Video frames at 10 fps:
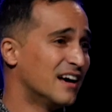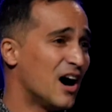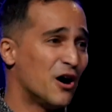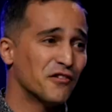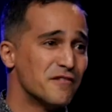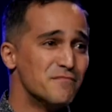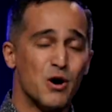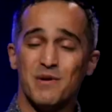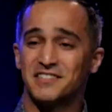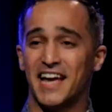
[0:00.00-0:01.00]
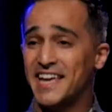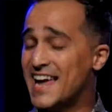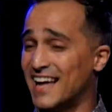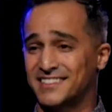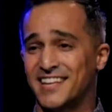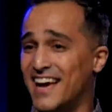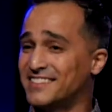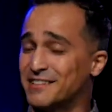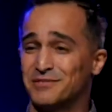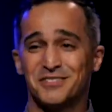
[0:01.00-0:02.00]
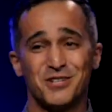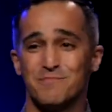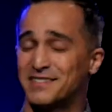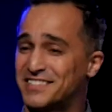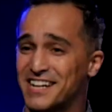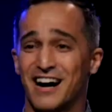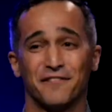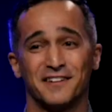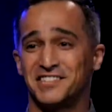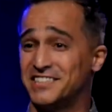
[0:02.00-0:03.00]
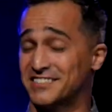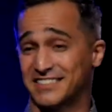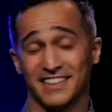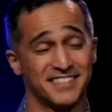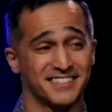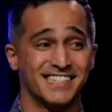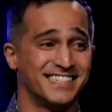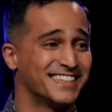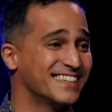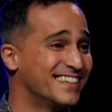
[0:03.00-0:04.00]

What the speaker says: All the moments that he had said some stupid stuff and Jesus listened.